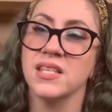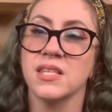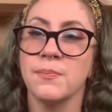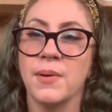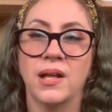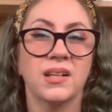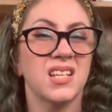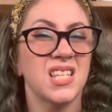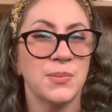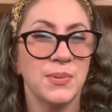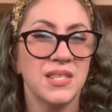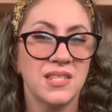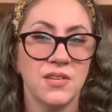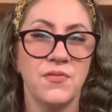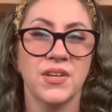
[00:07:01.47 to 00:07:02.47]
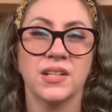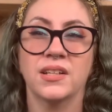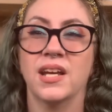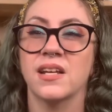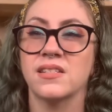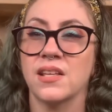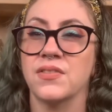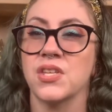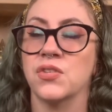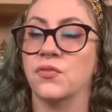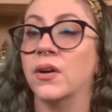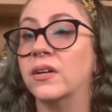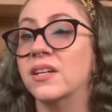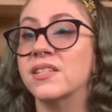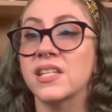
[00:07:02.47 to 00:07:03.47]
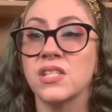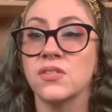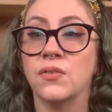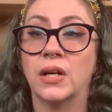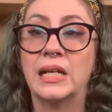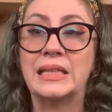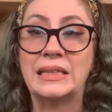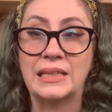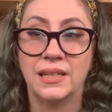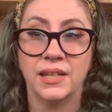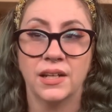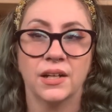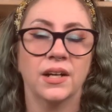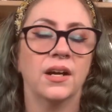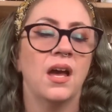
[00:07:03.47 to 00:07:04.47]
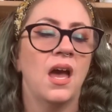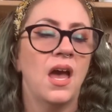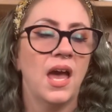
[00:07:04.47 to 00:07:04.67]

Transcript: Isabella specifically is that this fragrance is very linear.